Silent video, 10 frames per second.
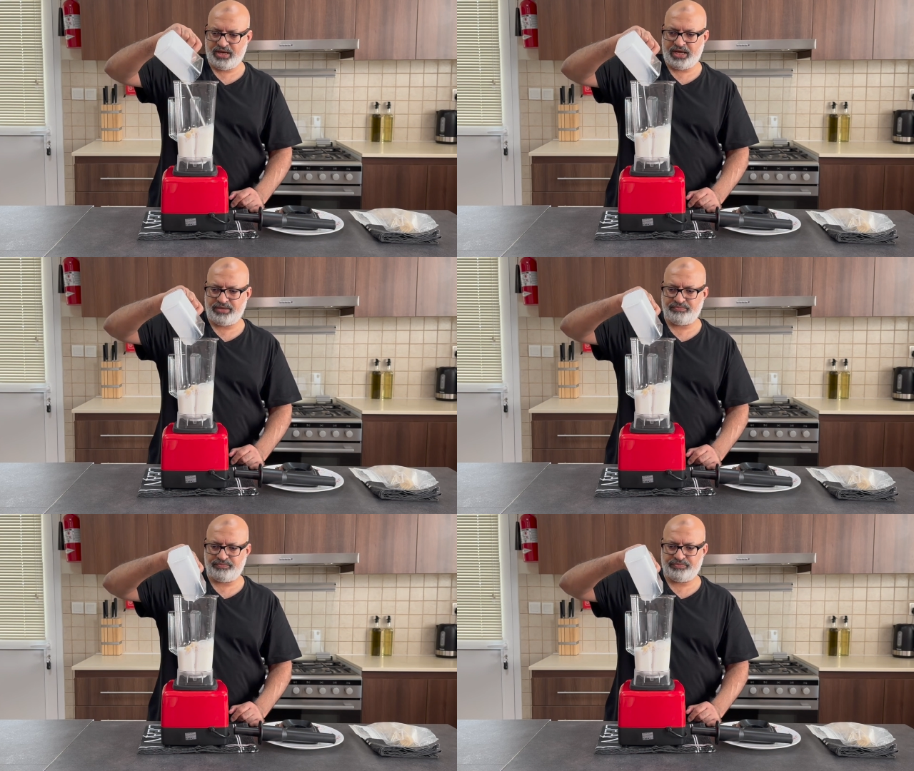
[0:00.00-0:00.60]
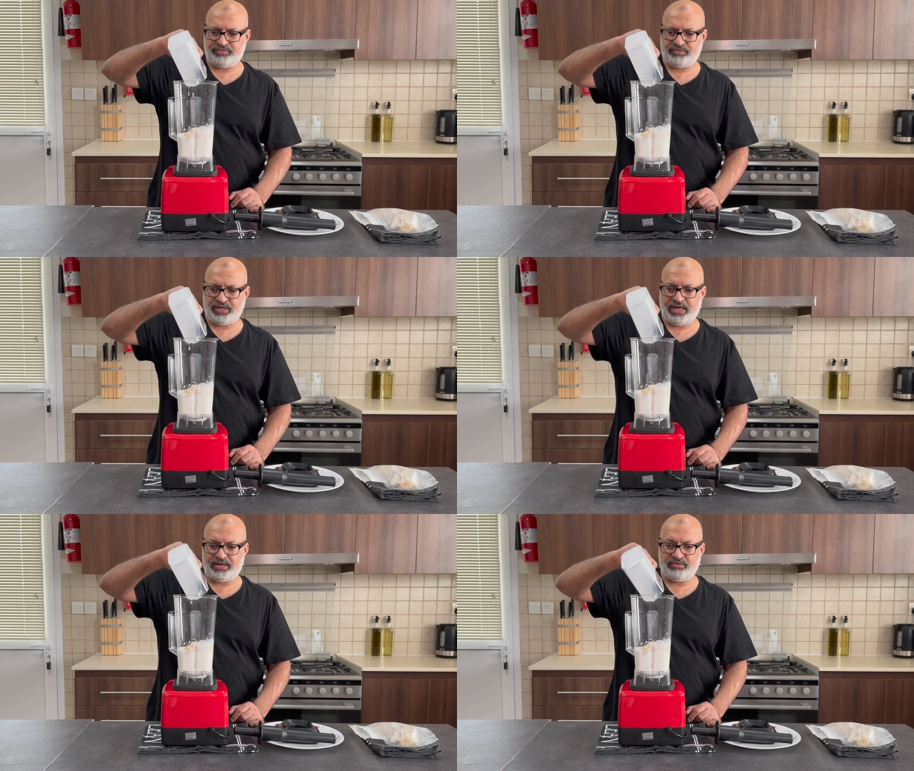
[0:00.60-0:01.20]
And
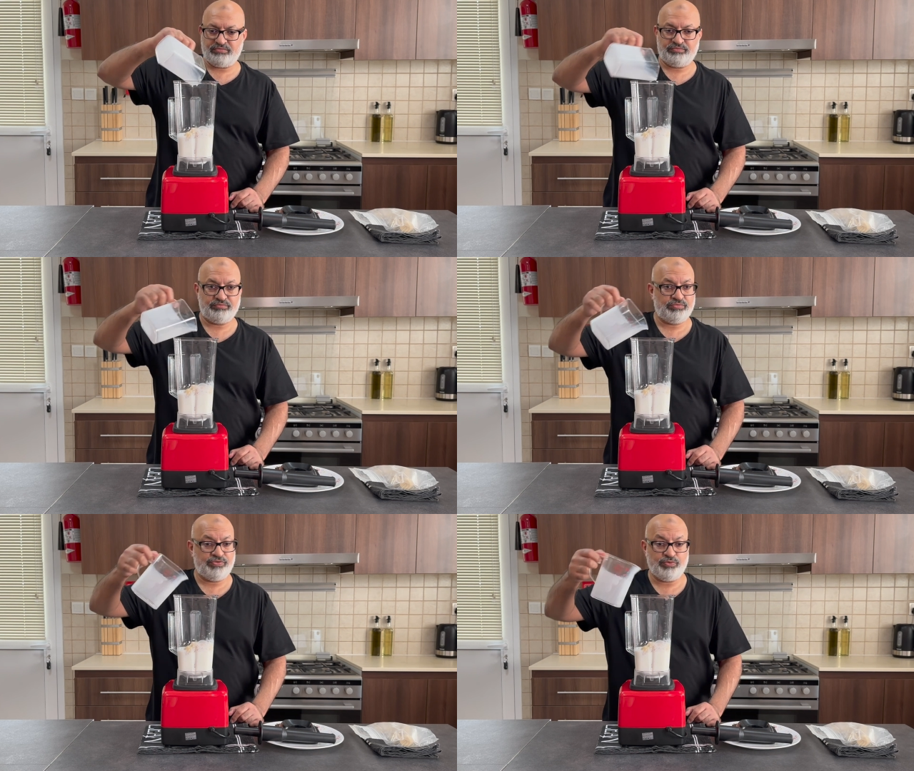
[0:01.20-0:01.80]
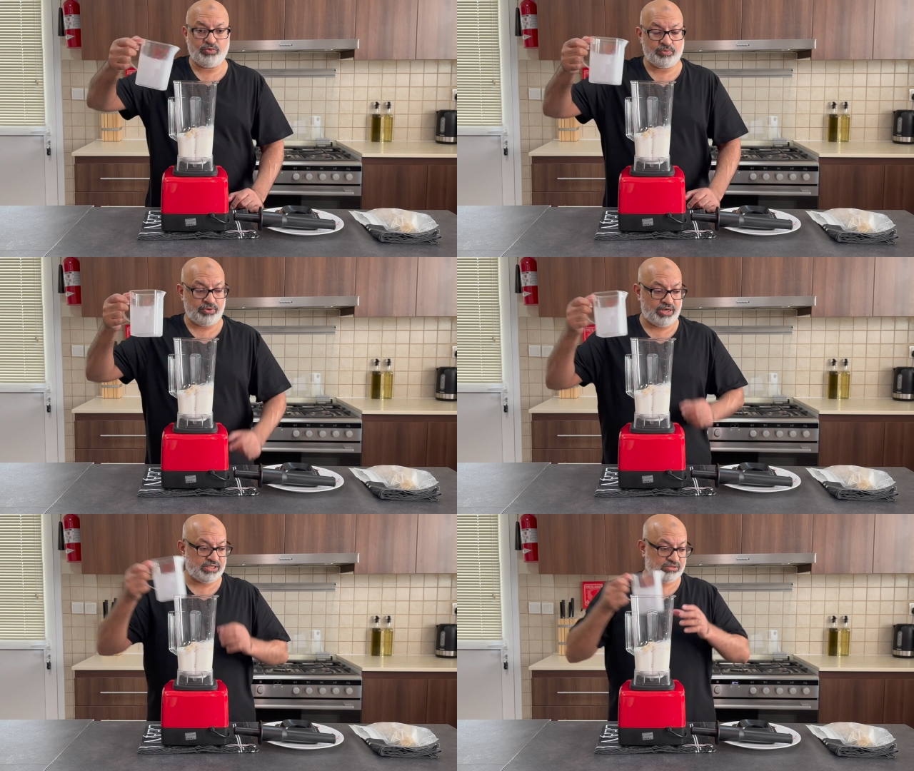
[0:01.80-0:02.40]
again, if you want to
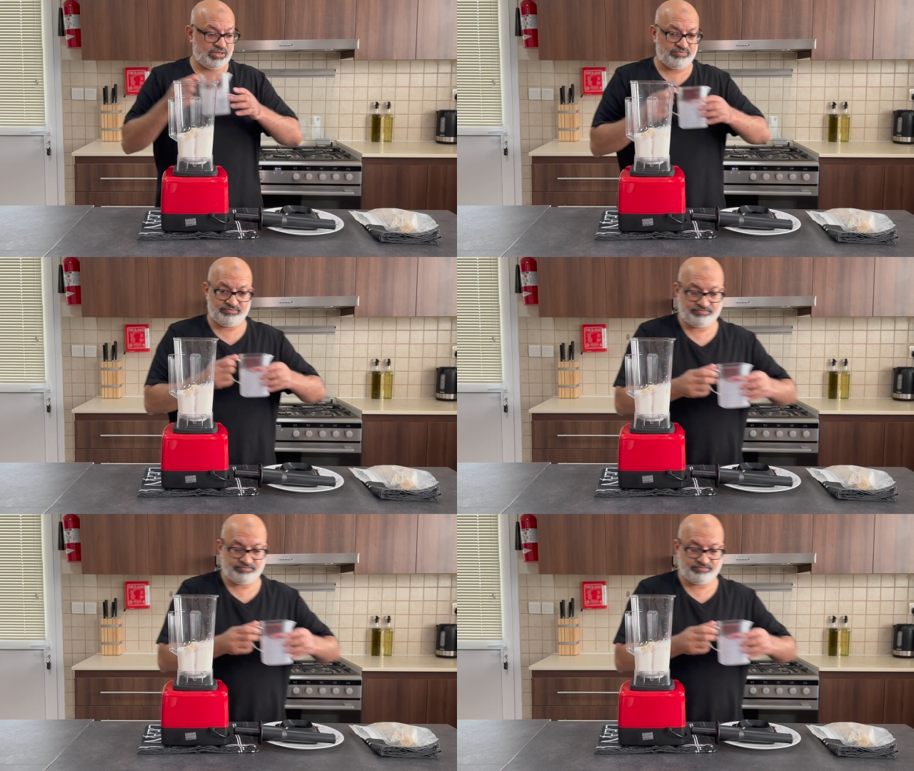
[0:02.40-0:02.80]
put ice cream,